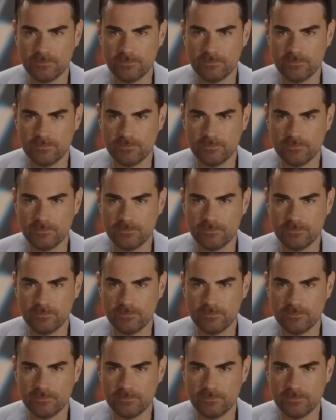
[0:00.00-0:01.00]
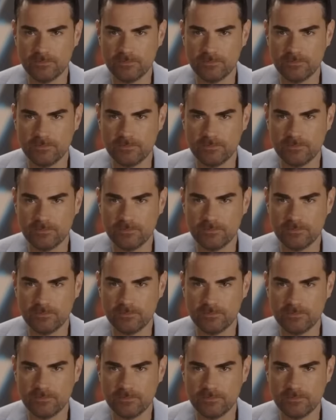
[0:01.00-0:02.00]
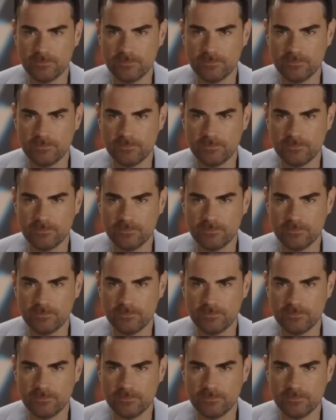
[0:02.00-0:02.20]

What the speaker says: (silent)